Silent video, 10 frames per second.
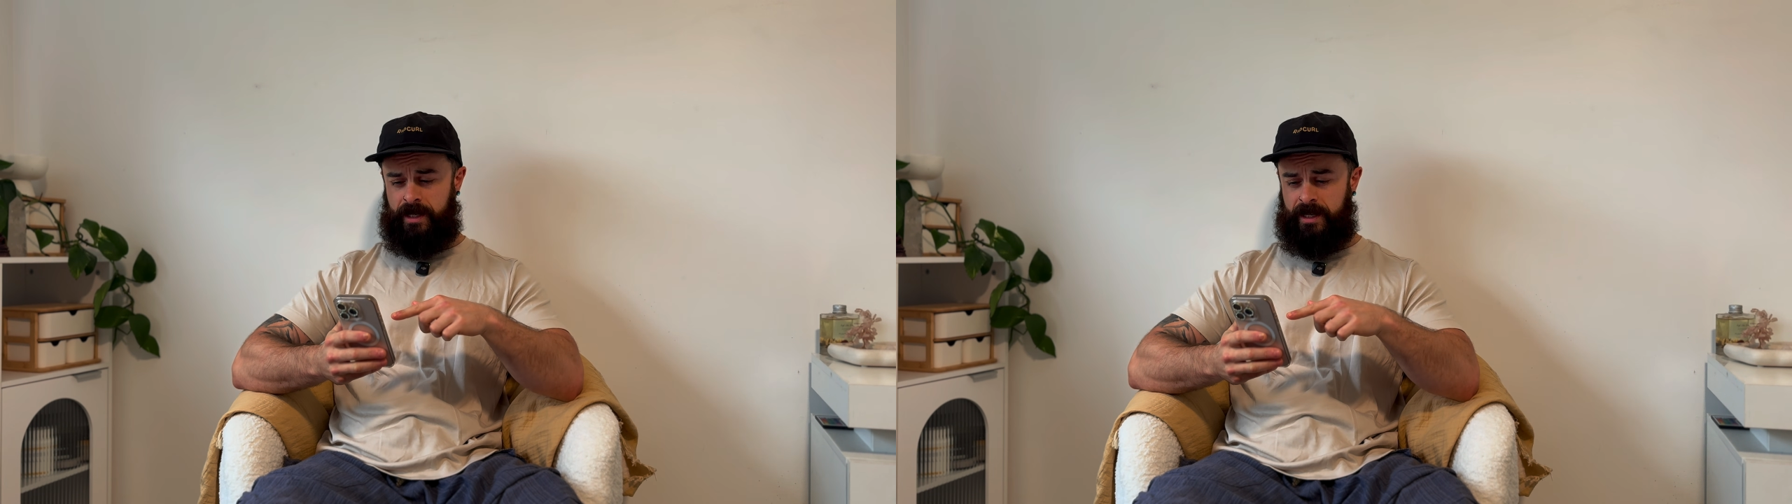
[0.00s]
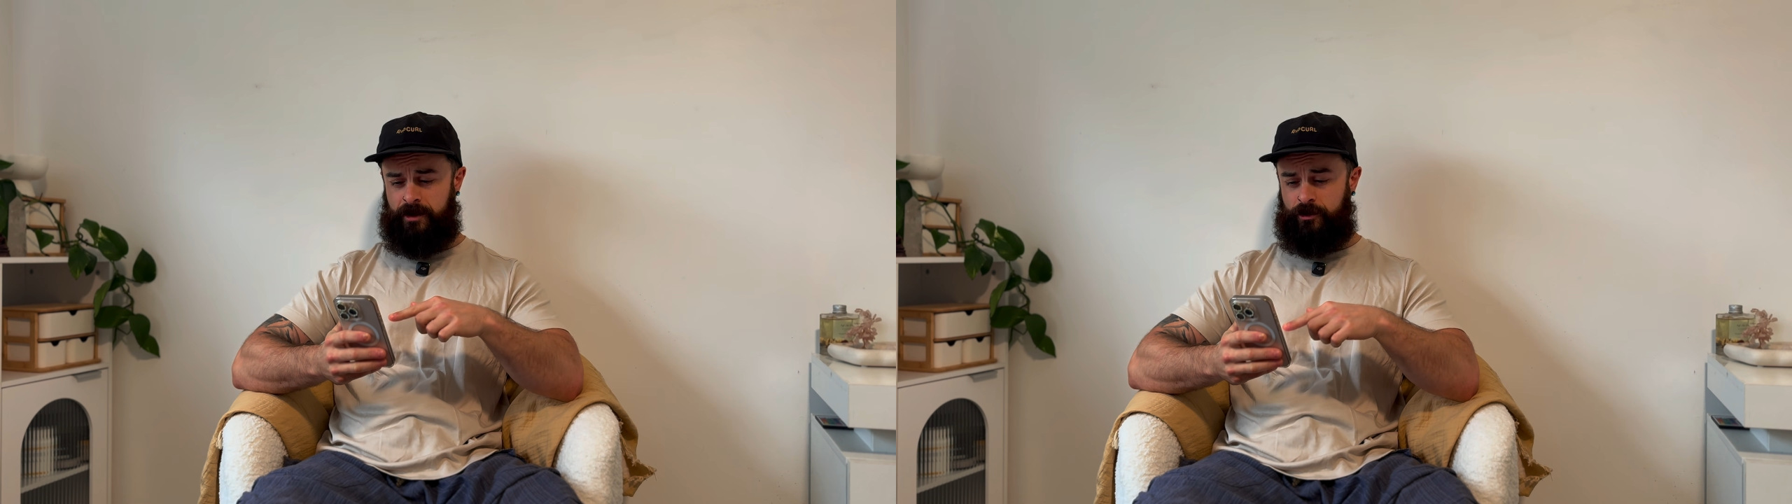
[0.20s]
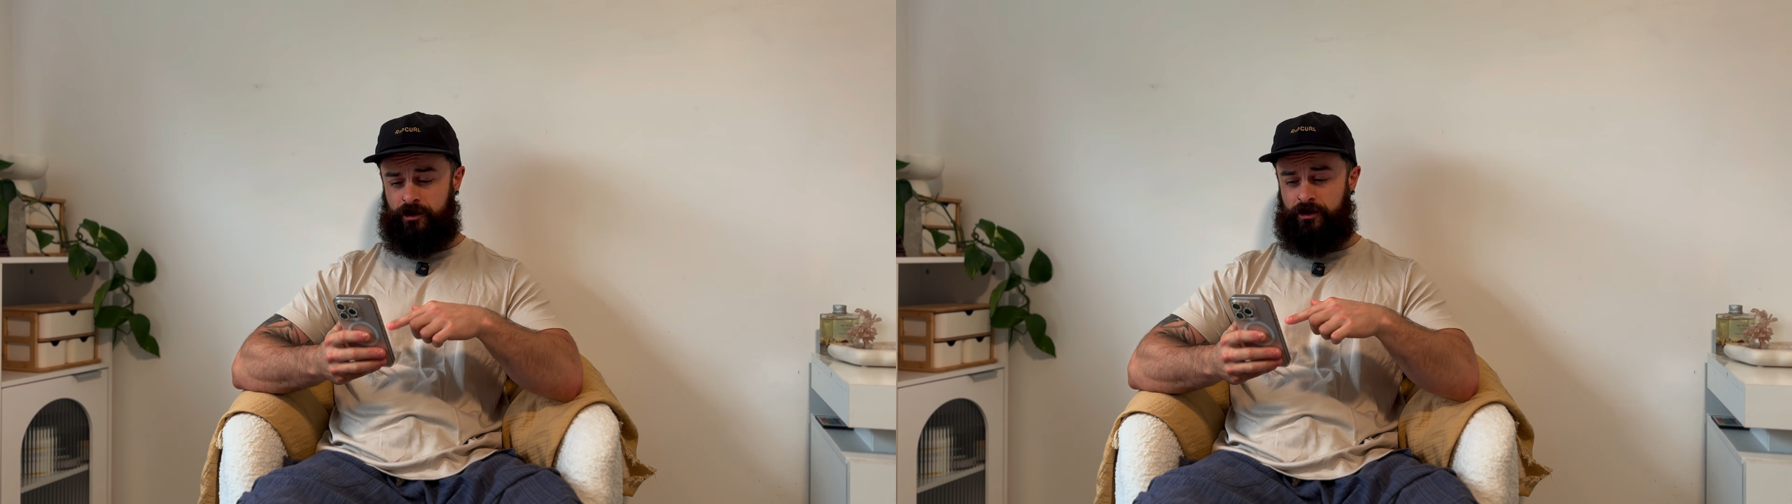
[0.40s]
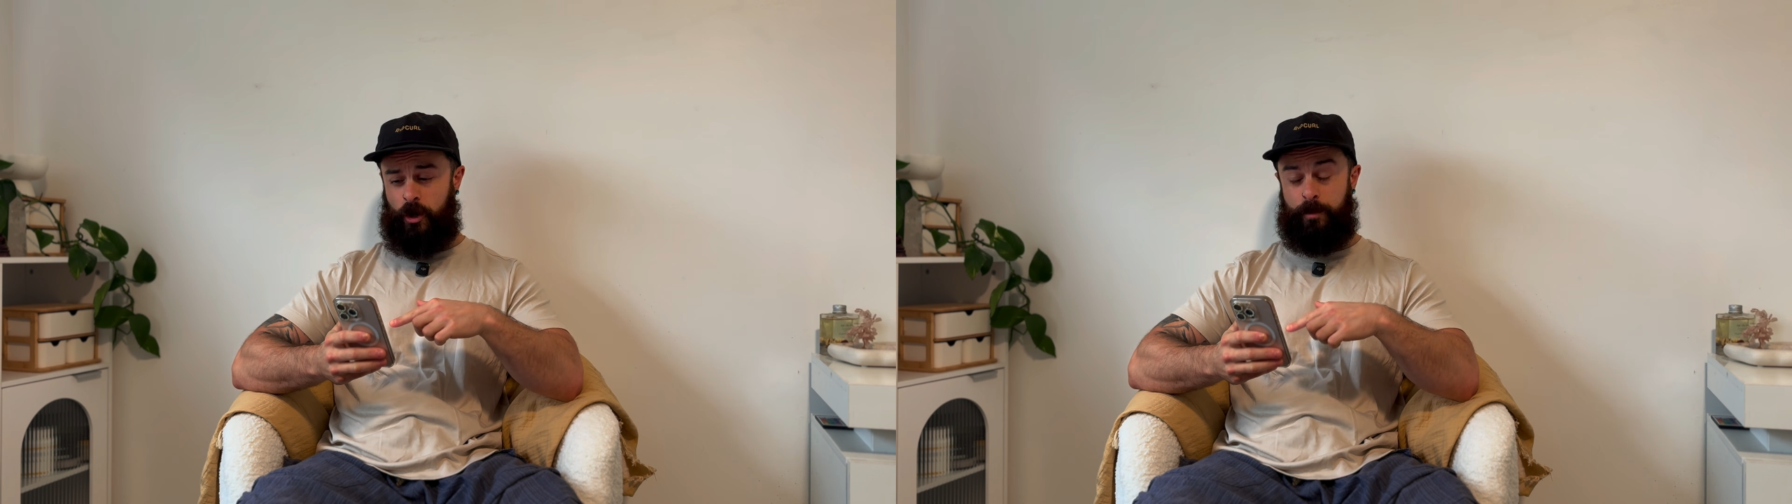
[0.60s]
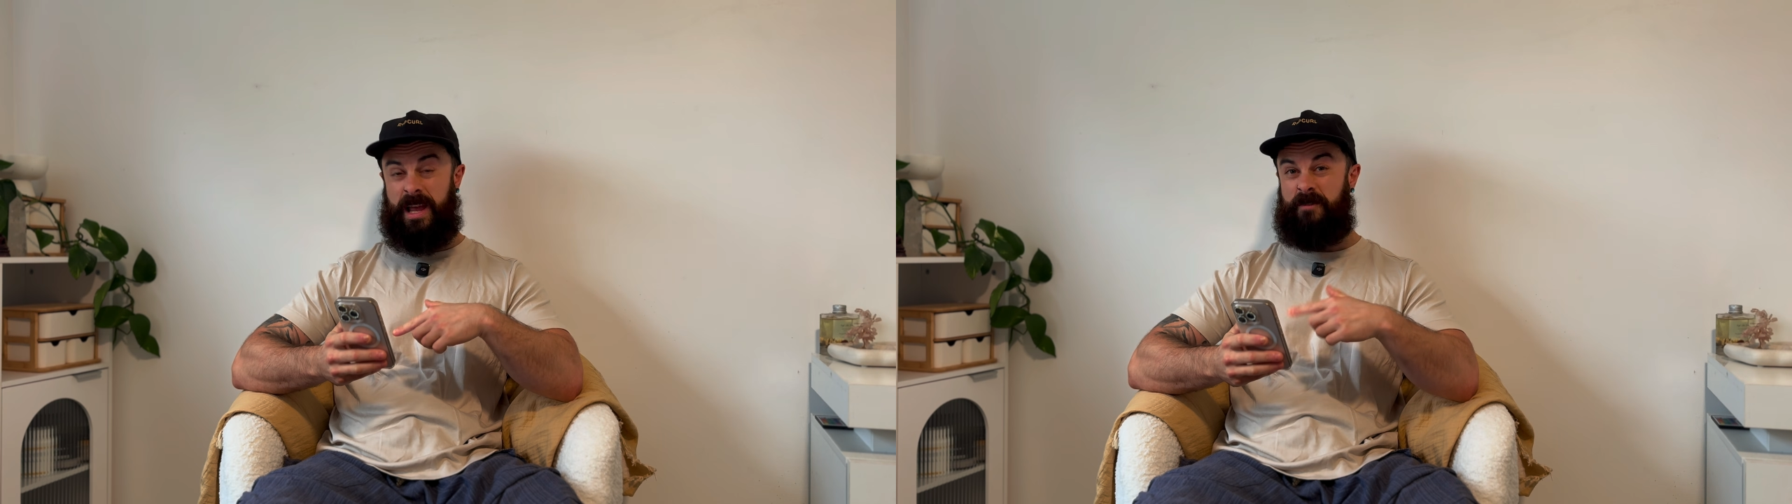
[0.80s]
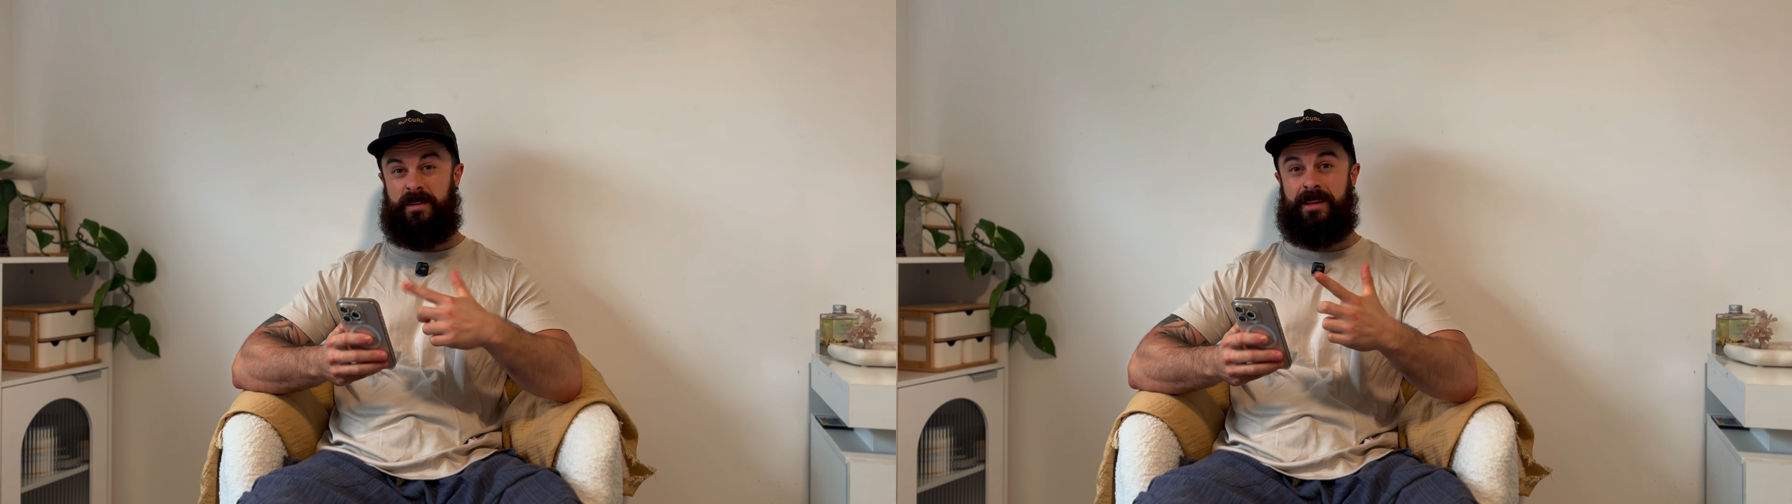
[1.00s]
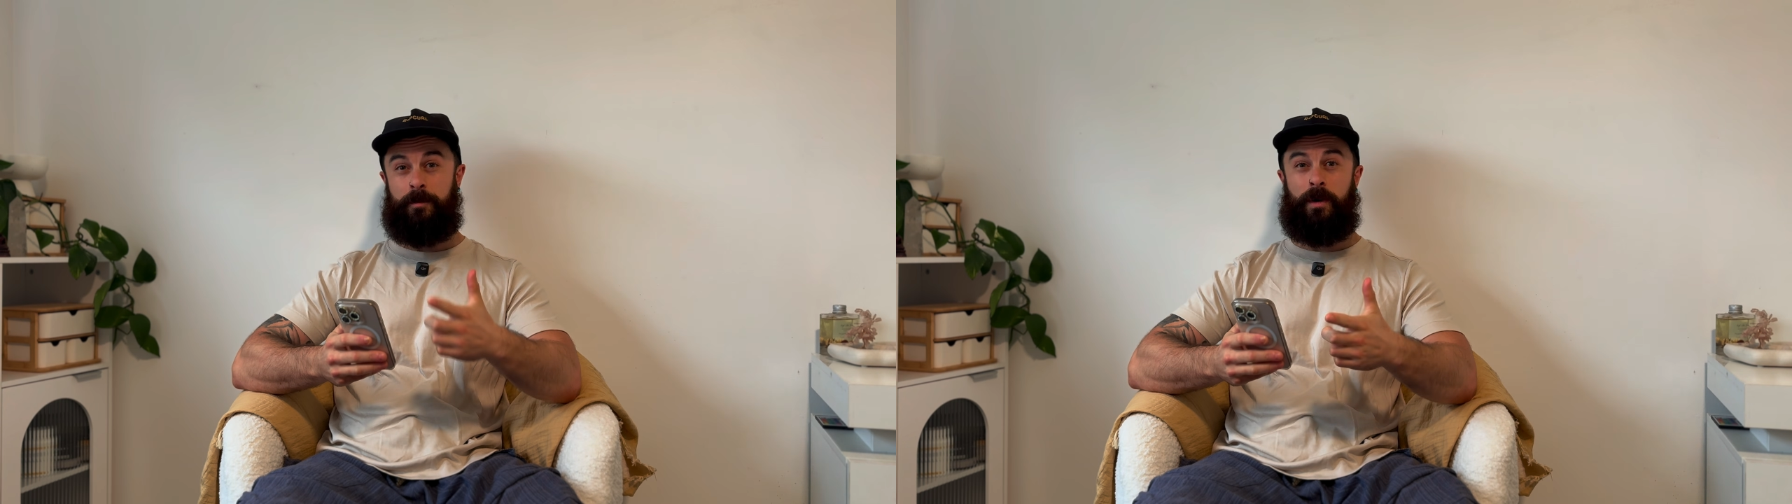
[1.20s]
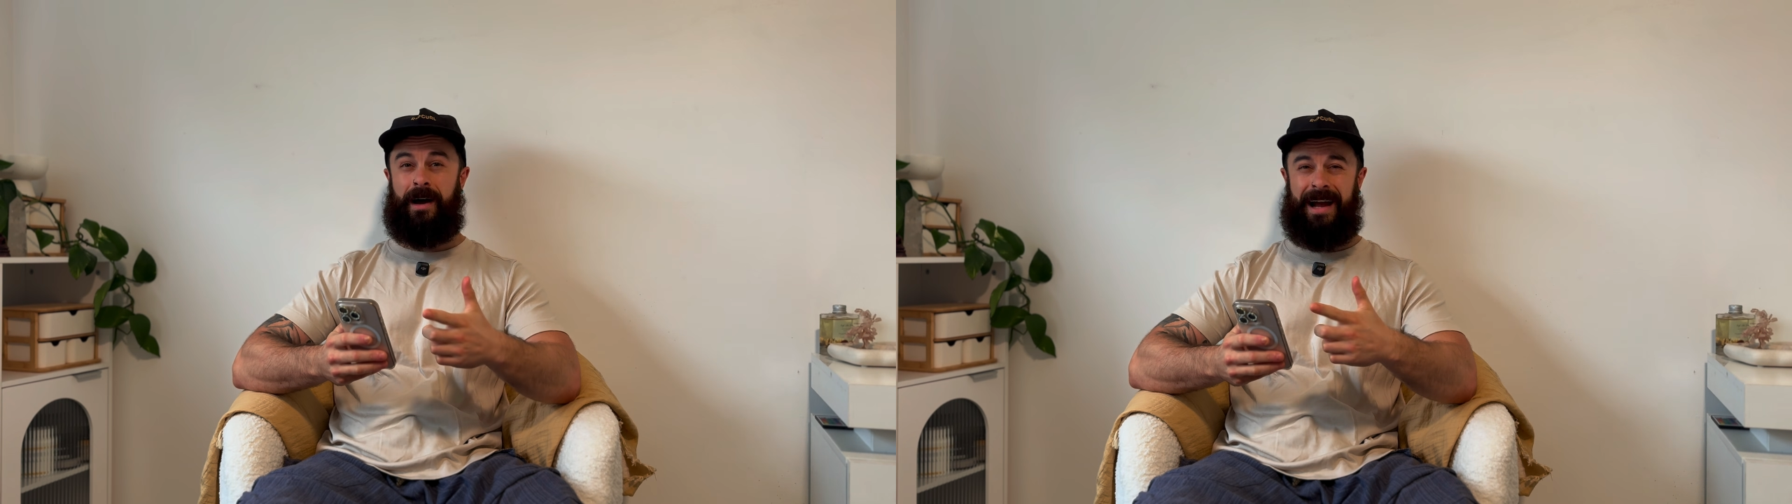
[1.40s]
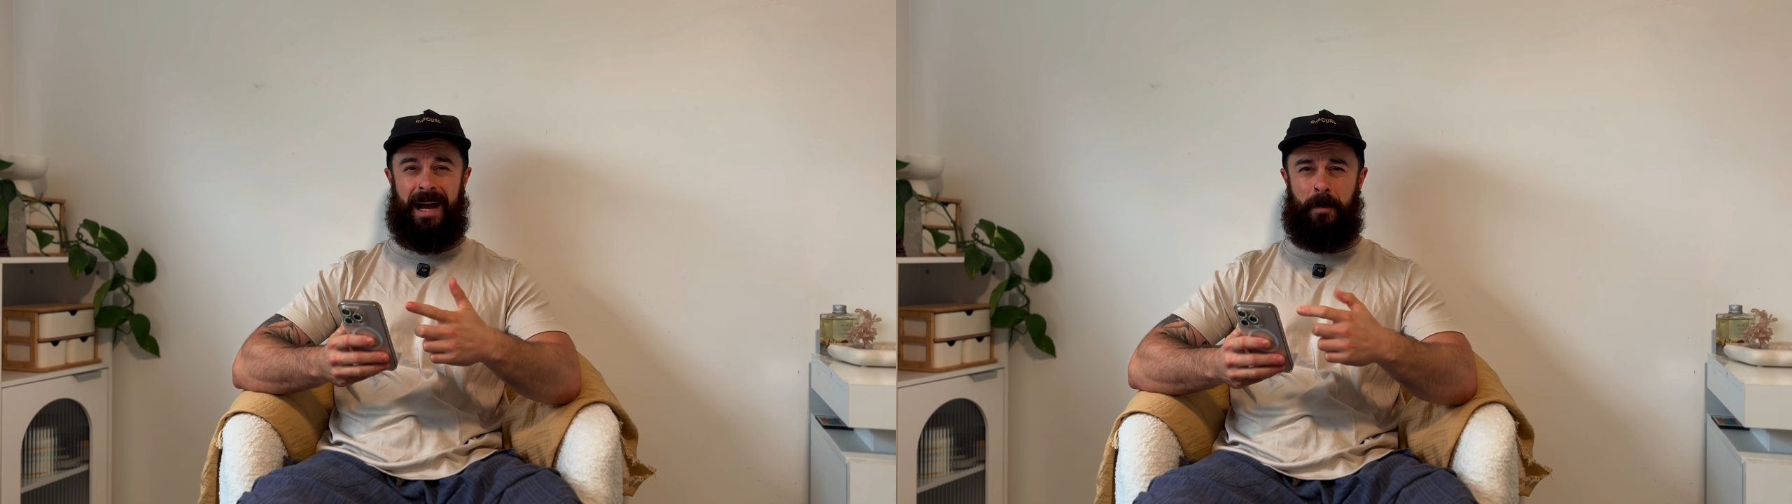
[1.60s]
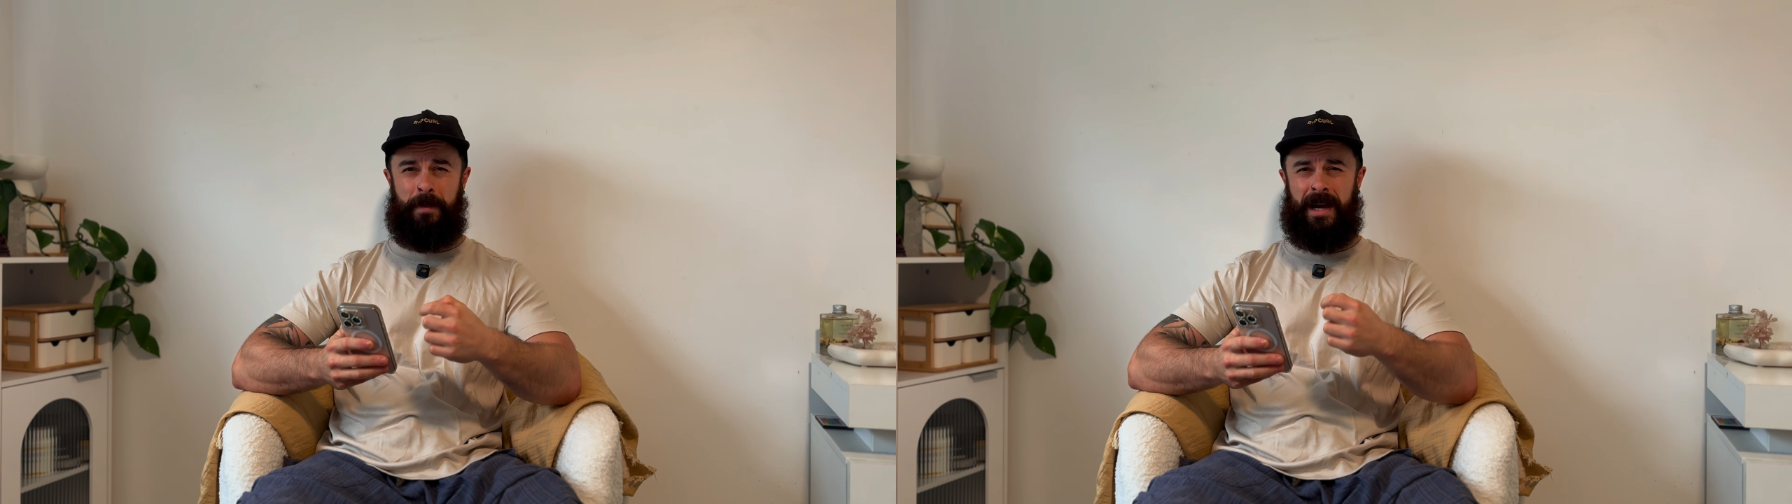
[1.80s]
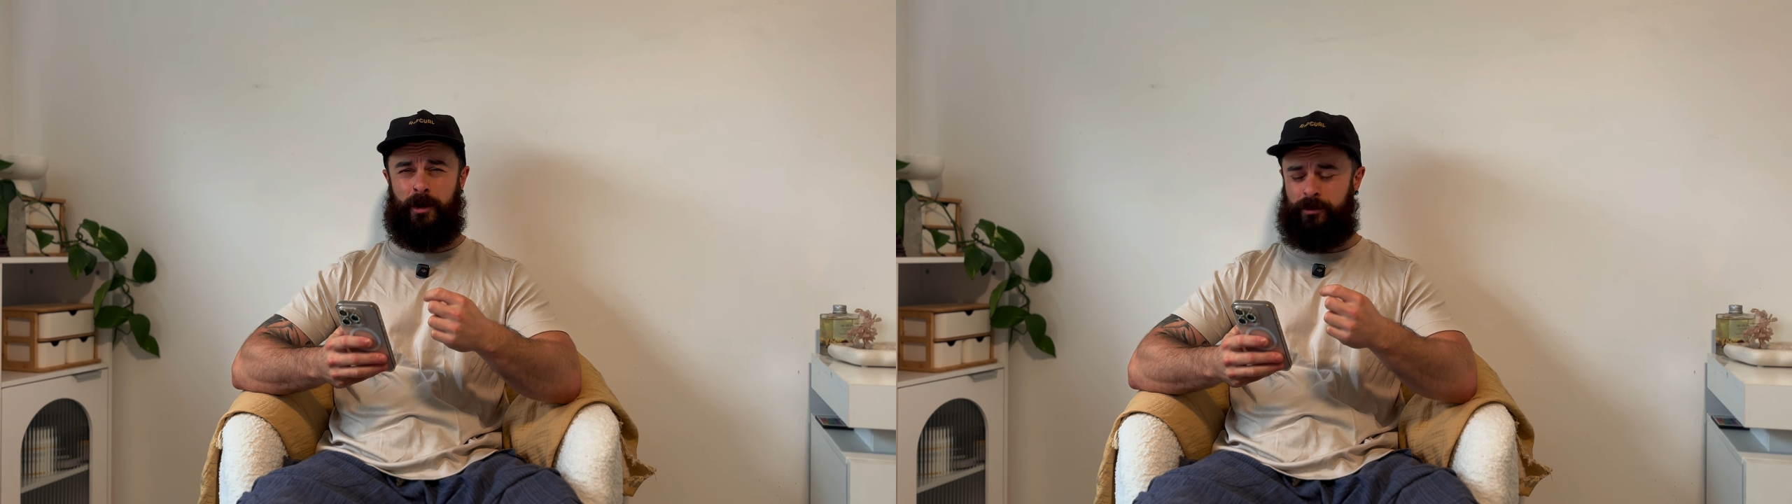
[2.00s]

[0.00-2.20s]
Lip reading: and it just showed me everything but a handpan.